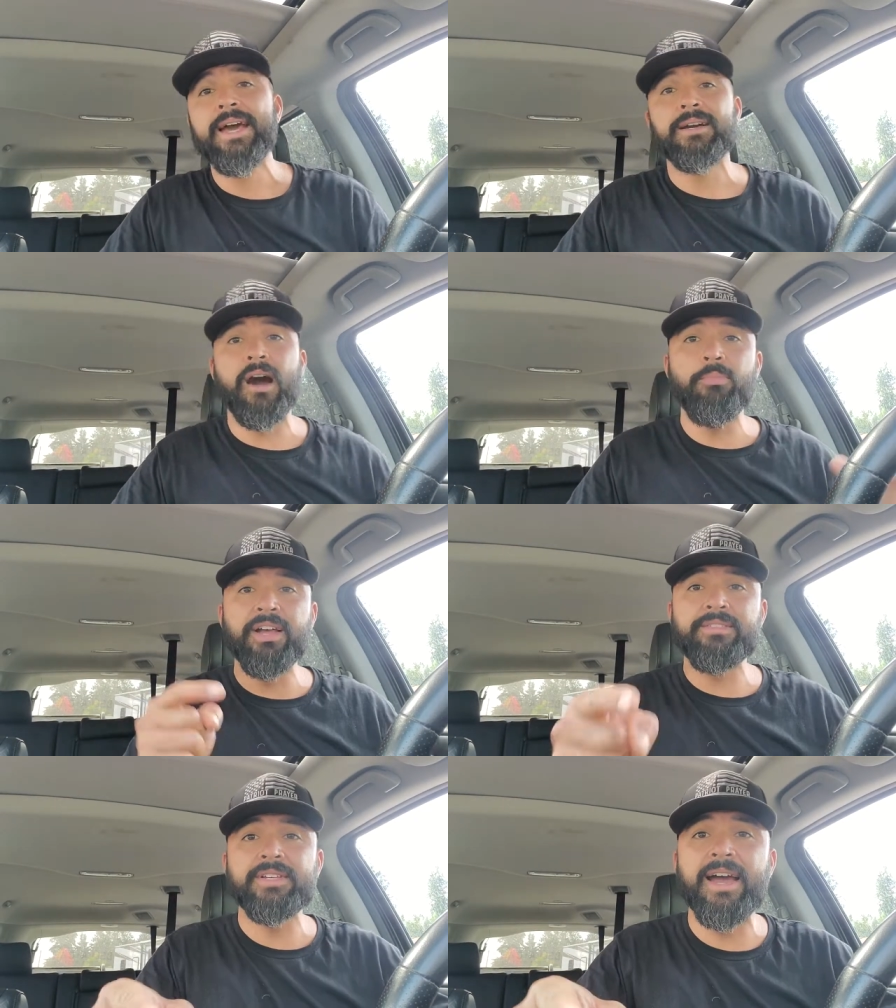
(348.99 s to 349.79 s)
God
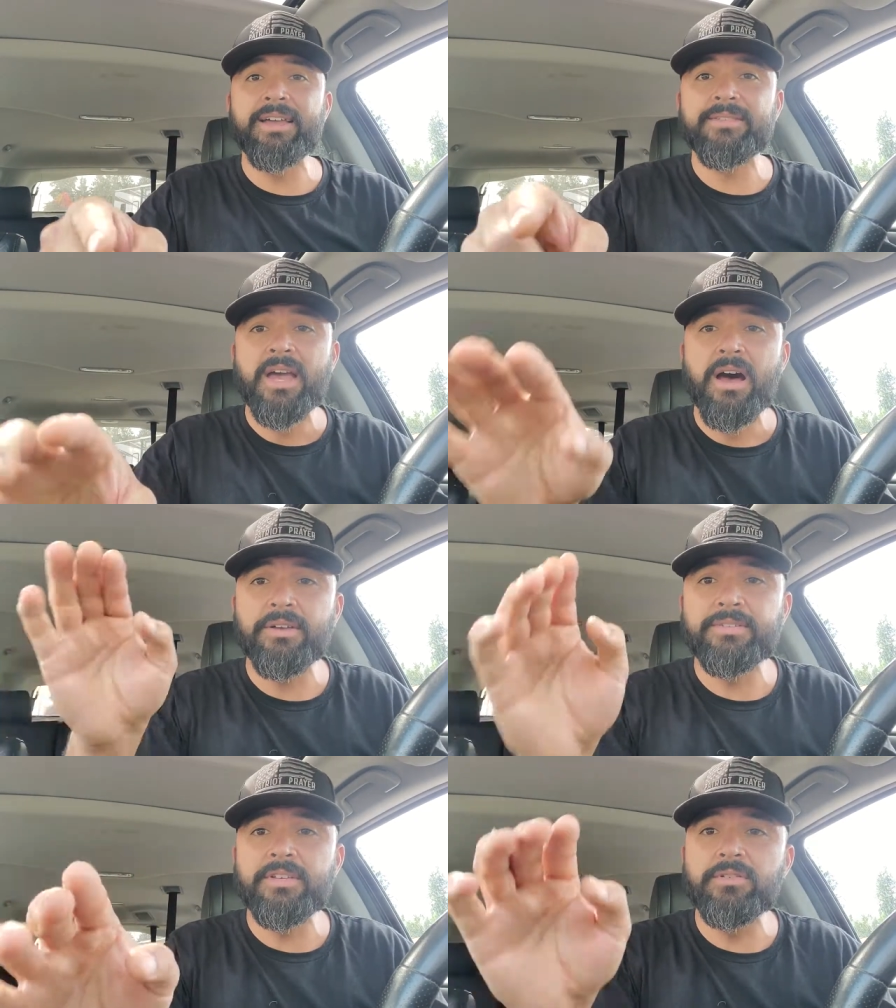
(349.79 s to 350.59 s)
bless you guys. I'll
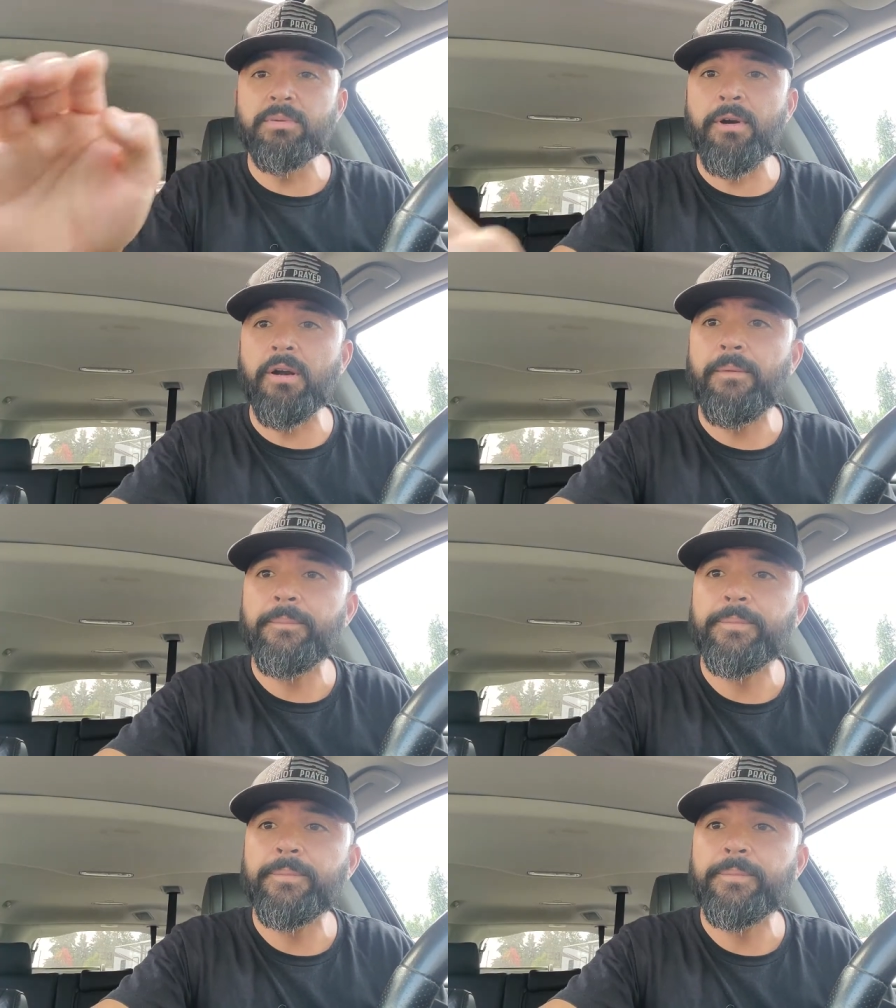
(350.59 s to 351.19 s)
see you tomorrow.